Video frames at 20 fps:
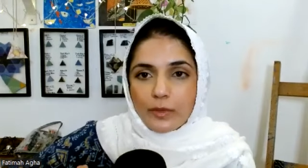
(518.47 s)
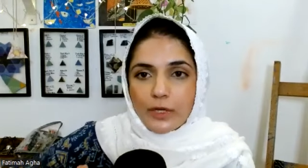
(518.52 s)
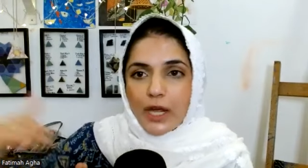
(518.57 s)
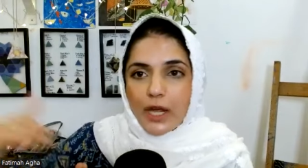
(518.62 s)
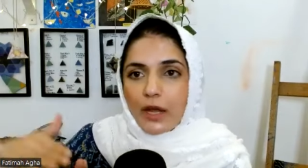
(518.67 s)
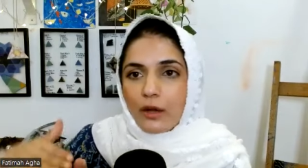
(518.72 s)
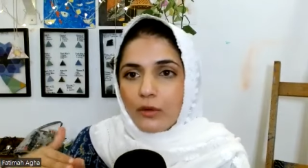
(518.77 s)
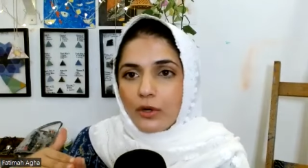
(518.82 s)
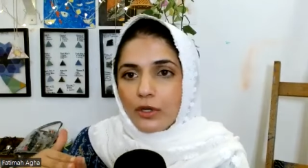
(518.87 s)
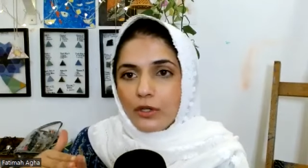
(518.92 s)
but
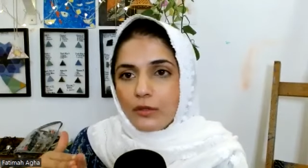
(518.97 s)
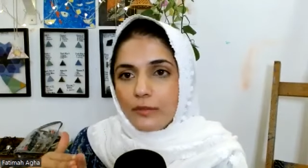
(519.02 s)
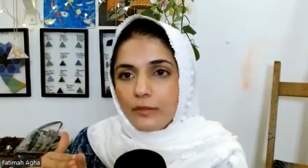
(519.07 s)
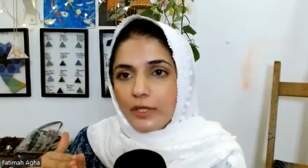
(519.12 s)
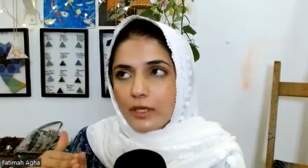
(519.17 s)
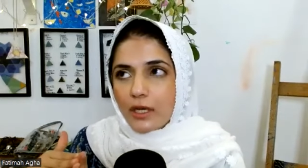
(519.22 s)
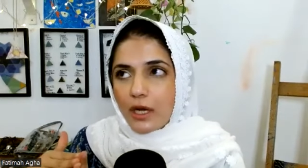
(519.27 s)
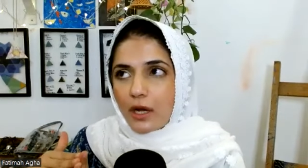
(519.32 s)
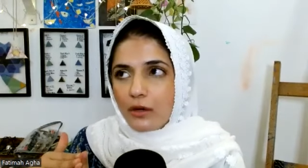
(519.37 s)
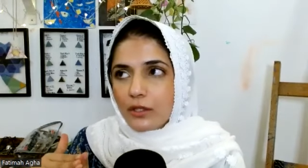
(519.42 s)
I want to
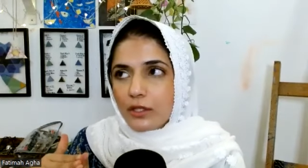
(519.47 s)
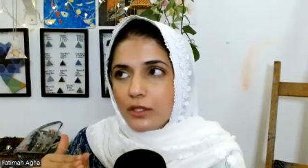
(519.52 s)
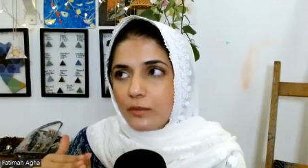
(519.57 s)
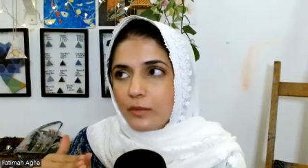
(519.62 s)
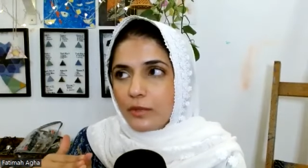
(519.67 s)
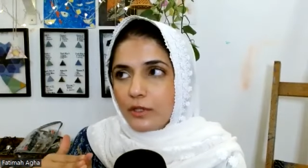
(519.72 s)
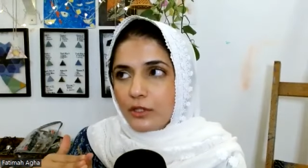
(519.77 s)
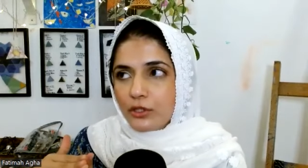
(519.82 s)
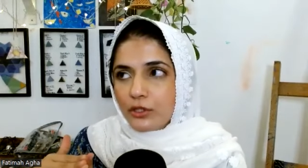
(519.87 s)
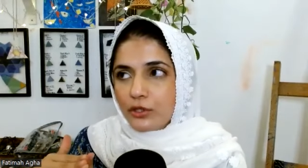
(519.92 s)
be
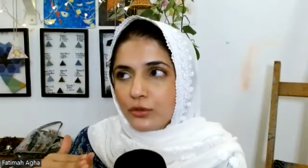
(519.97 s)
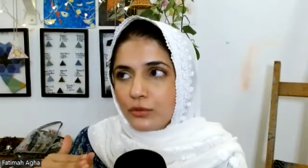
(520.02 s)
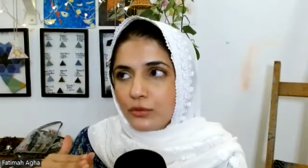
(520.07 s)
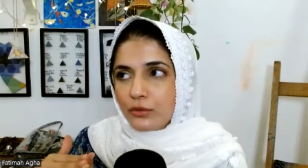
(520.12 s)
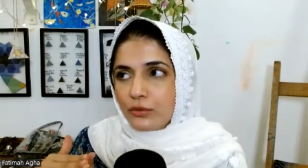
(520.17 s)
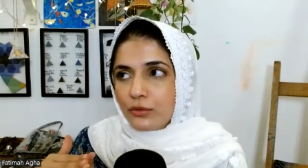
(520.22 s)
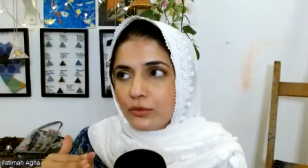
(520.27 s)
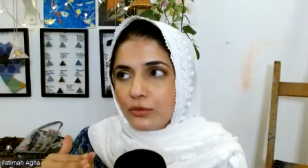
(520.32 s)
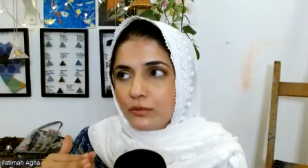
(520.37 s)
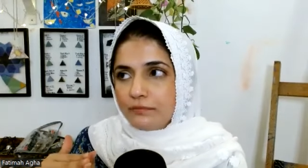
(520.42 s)
accountable
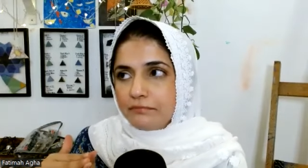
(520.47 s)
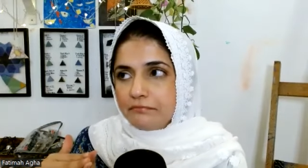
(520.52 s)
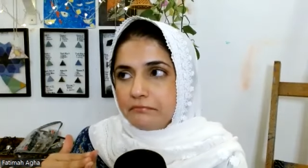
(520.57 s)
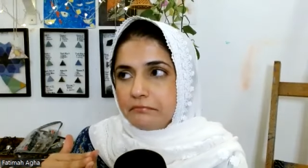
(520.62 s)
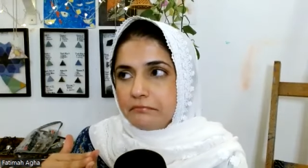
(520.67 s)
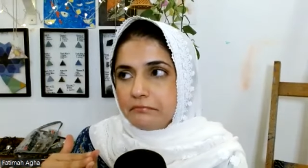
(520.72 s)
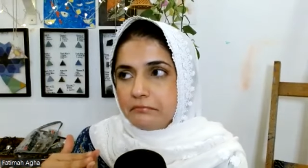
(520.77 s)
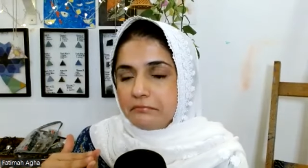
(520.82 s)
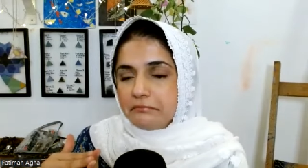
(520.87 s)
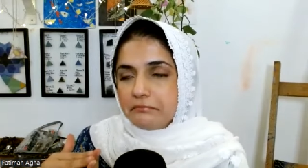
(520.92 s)
to
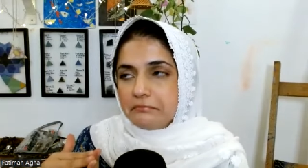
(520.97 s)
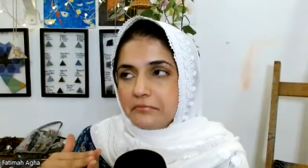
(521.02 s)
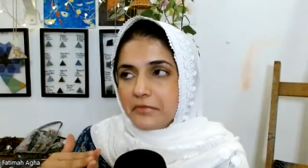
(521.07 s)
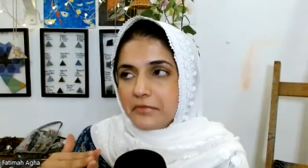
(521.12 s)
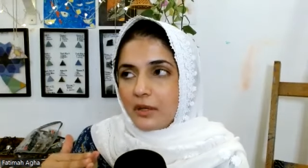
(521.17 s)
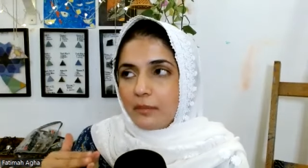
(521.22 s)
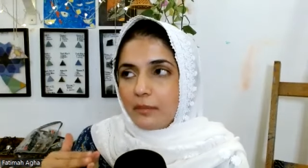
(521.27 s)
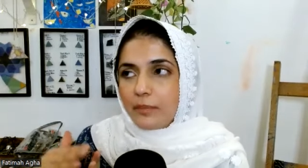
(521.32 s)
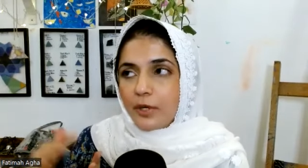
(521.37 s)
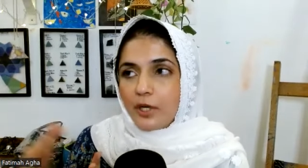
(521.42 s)

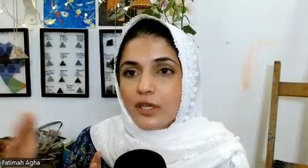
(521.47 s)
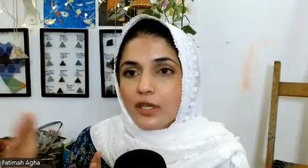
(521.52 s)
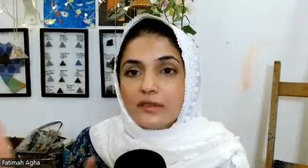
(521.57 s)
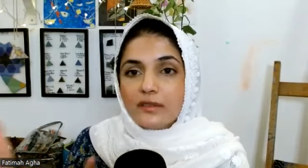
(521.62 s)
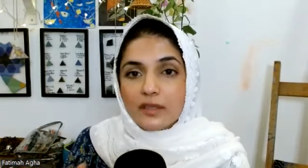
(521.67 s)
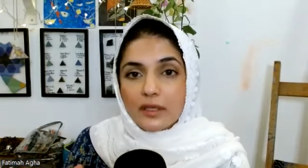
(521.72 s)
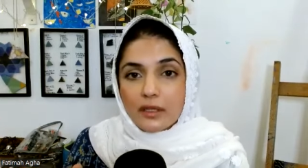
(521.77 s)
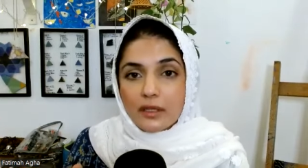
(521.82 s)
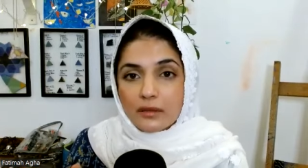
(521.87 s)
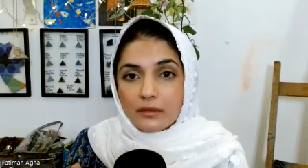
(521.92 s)
a
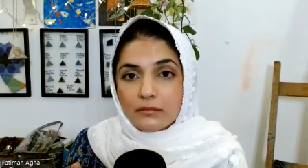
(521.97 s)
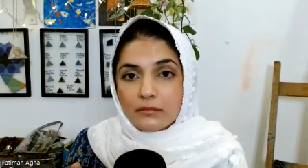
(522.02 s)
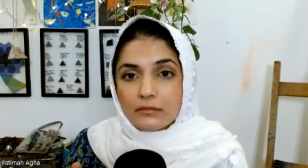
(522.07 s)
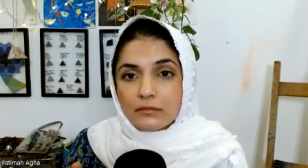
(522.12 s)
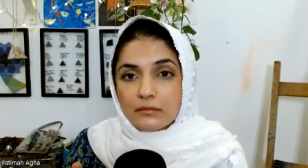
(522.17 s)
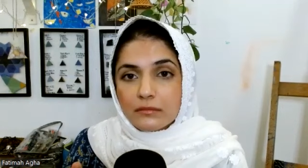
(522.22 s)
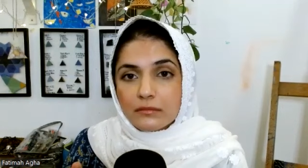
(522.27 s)
person,